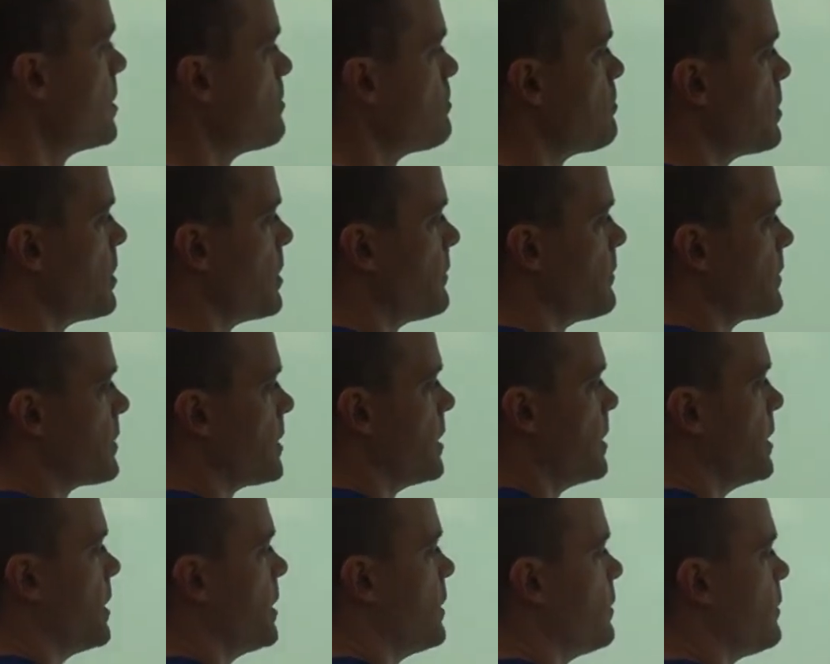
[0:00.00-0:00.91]
Perfectly
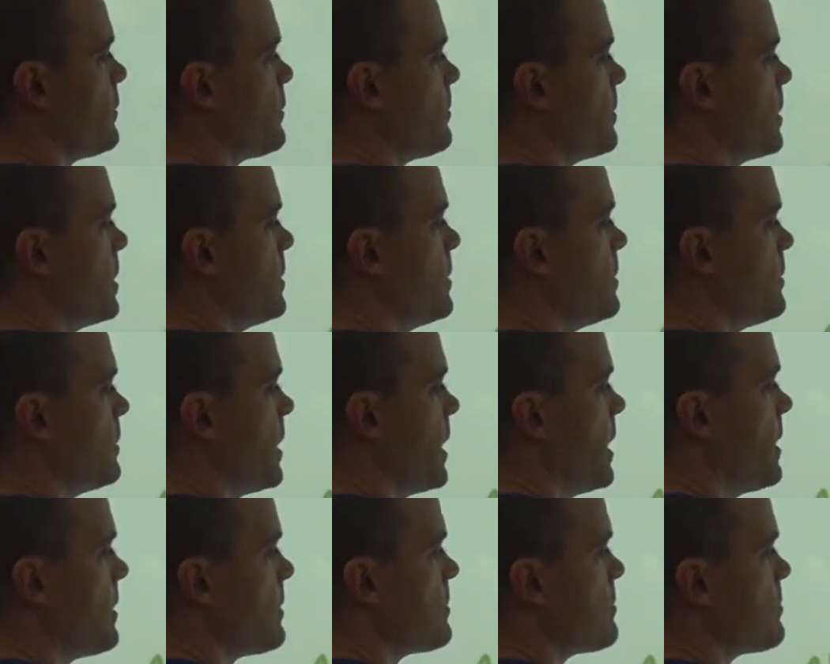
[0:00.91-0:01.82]
legal for me to do
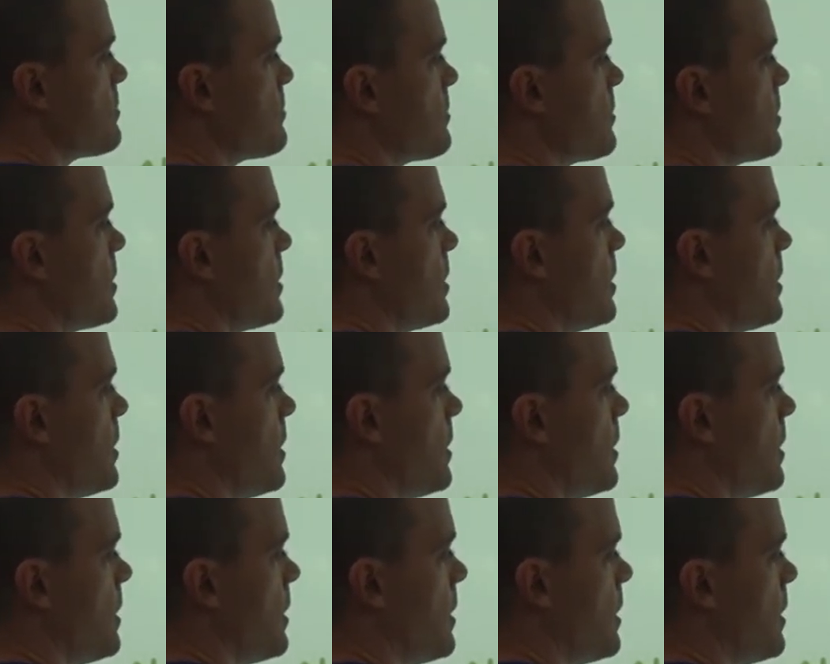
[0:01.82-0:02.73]
that.
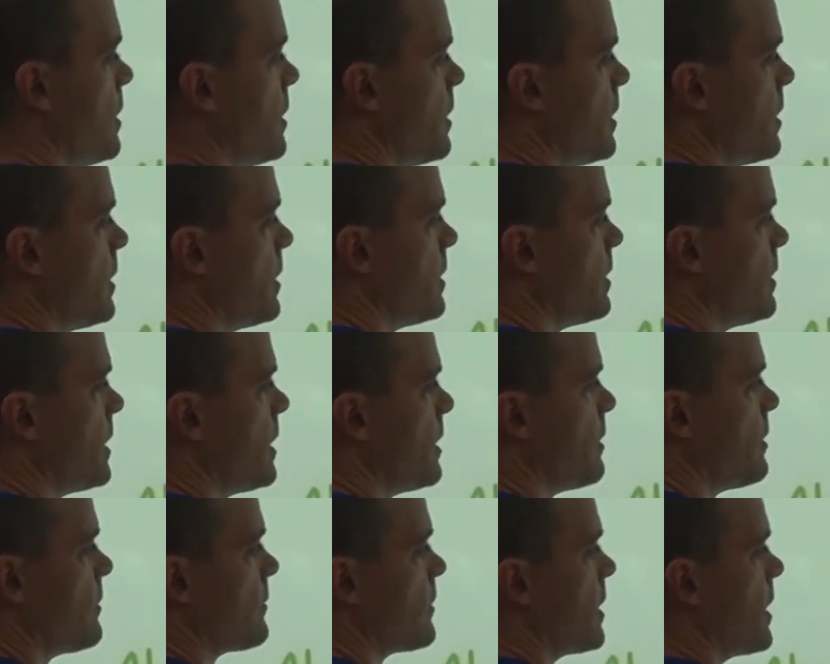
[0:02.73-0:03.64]
And now
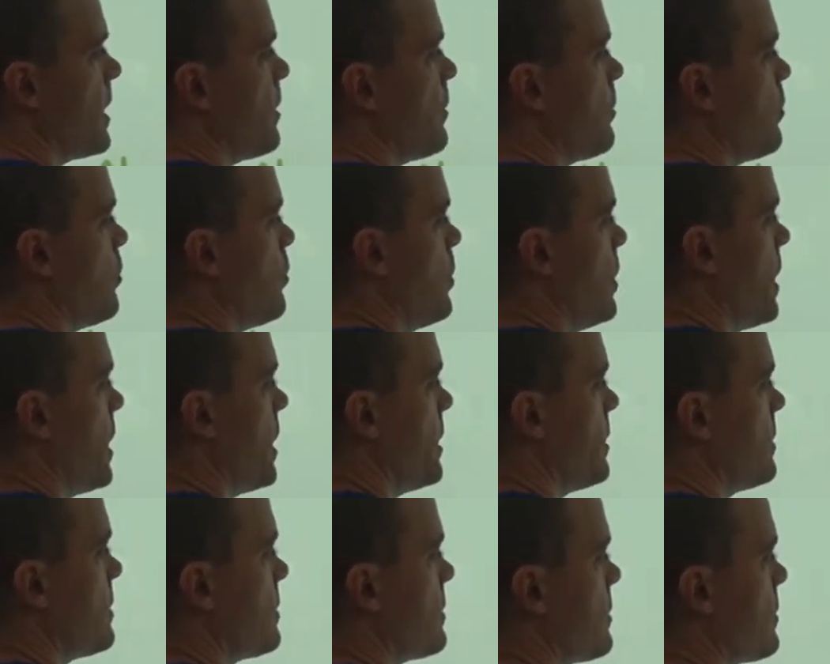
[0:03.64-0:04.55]
I've got 1
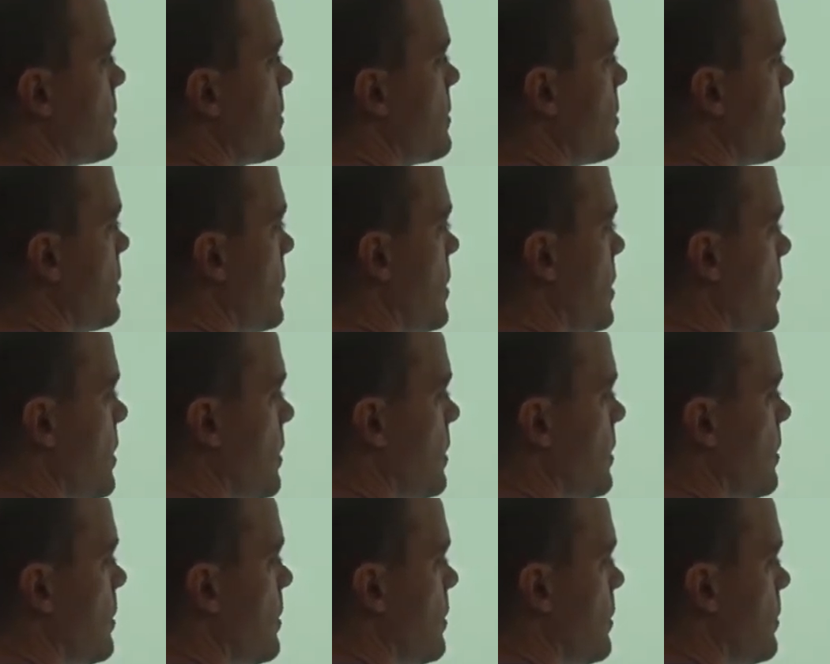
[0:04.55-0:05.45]

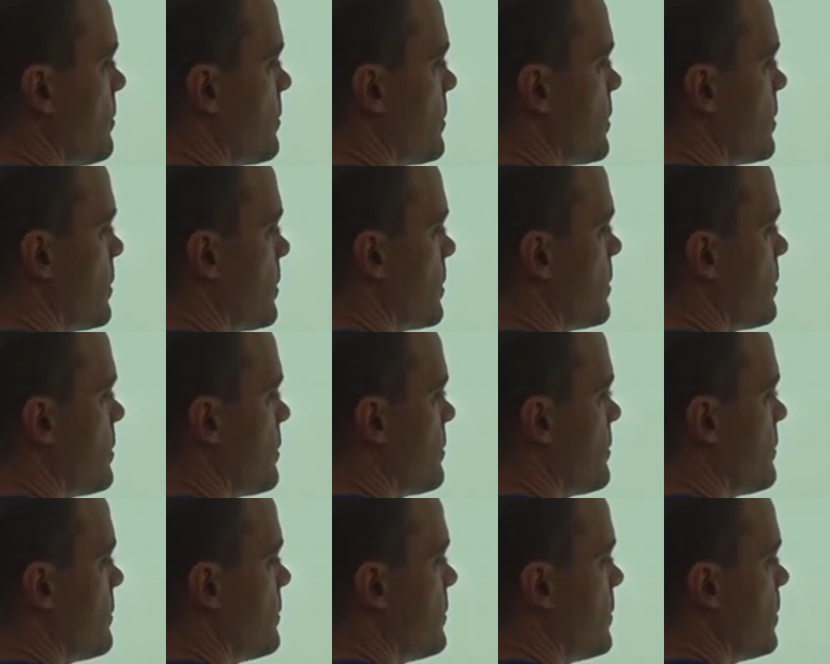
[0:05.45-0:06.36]
over
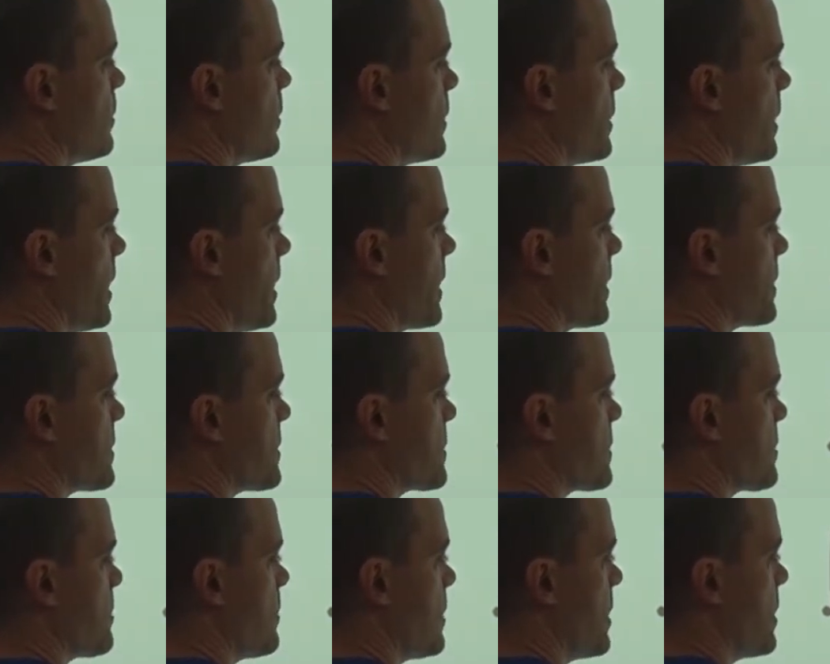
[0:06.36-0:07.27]
4x
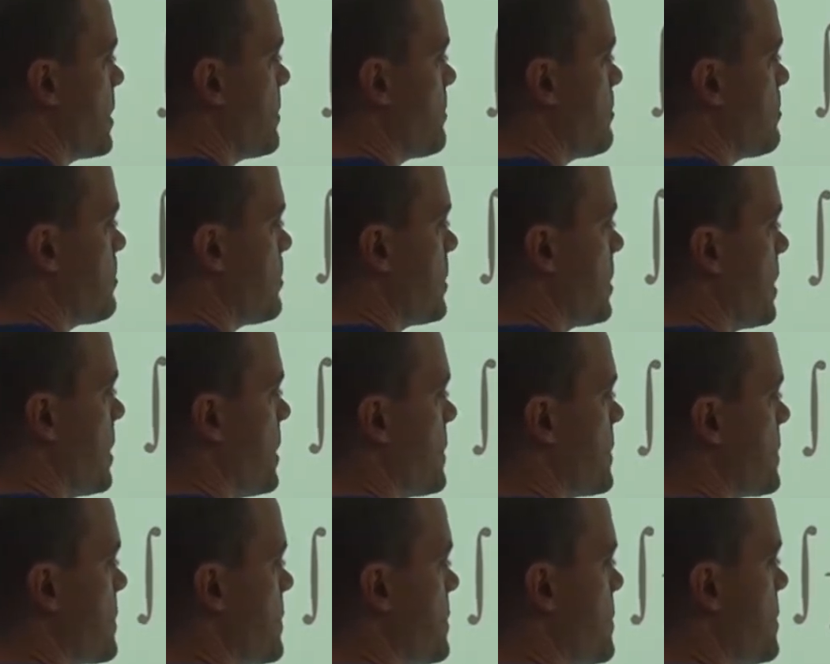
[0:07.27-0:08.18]
squared
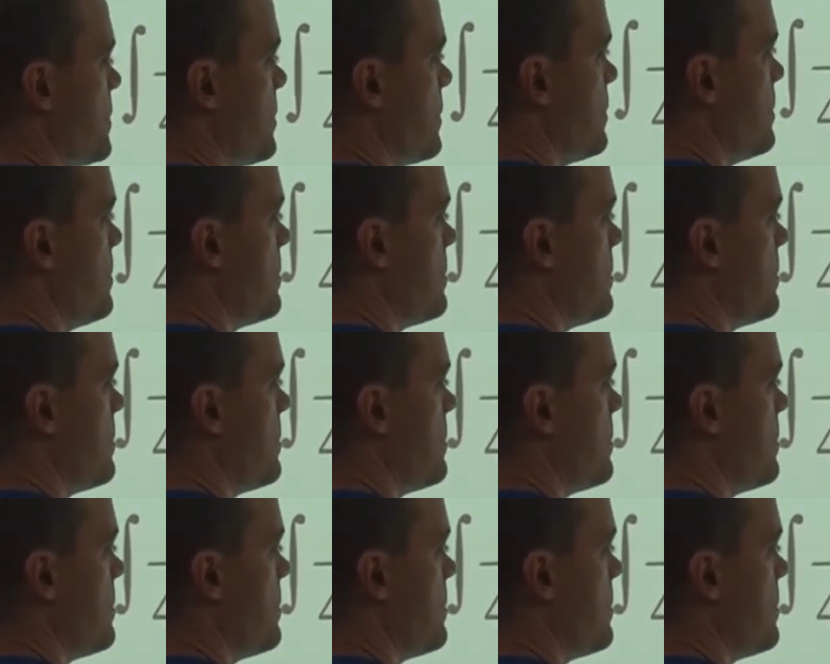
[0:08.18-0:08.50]
plus 2.